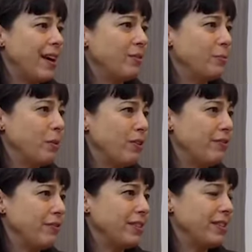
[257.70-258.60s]
That was part
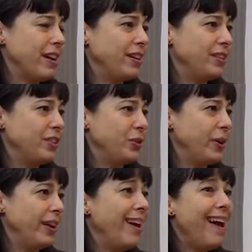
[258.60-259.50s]
of deciding to do
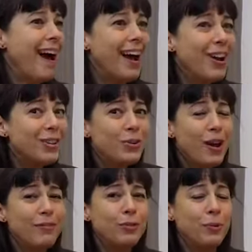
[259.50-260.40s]
it. I also
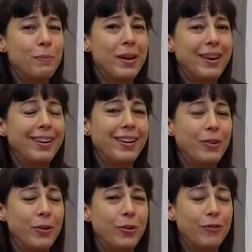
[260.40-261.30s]
have to admit, you
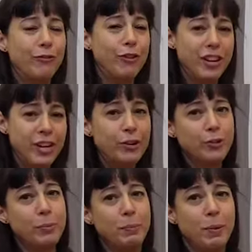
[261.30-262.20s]
know, for
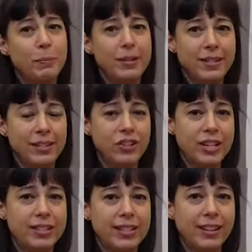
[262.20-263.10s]
years people have been
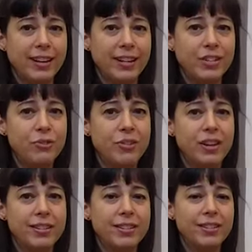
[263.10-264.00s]
suggesting that I do
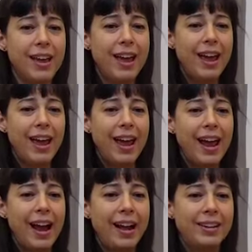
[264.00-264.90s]
this,
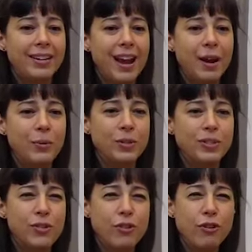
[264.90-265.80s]
and I
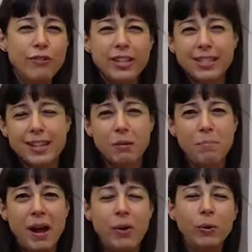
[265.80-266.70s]
was nervous
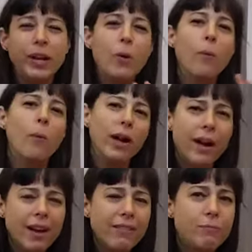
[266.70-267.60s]
about like, what
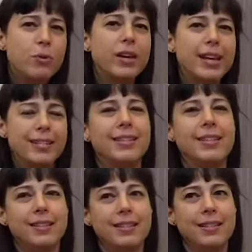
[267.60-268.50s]
kind of book is
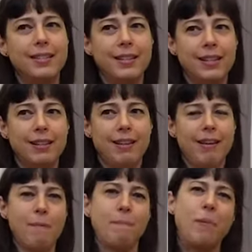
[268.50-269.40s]
this? Is it
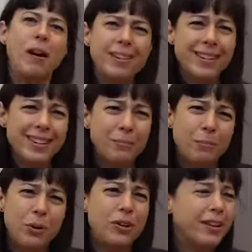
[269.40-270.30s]
like a
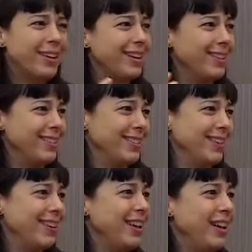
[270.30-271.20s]
pundit book? Is
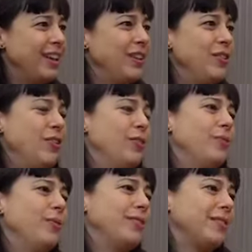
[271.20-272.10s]
it, you
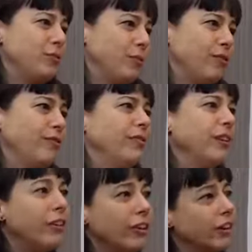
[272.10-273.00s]
know, this sort of
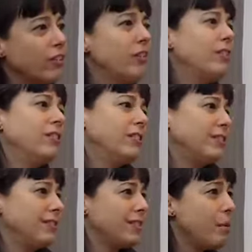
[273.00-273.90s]

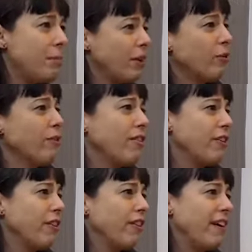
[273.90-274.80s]
lyrical something or
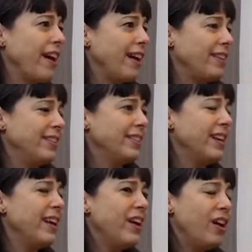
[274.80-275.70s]
other? And
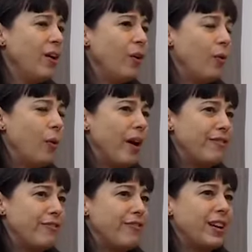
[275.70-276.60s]

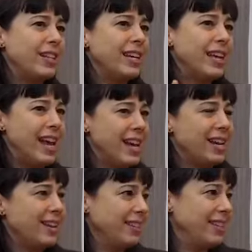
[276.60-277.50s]
I finally
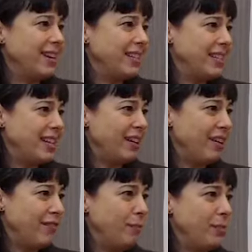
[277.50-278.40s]
hit on the idea
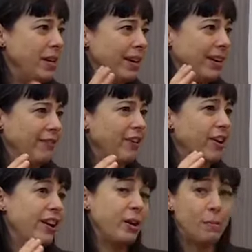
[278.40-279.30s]
of it being
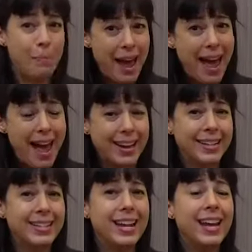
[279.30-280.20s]
very
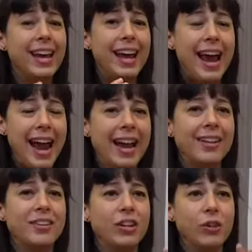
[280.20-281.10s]
compact
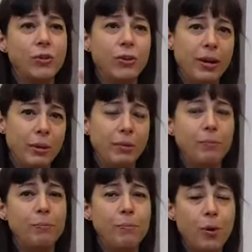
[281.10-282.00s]
and including
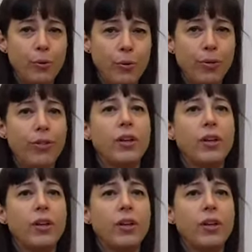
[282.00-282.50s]
both,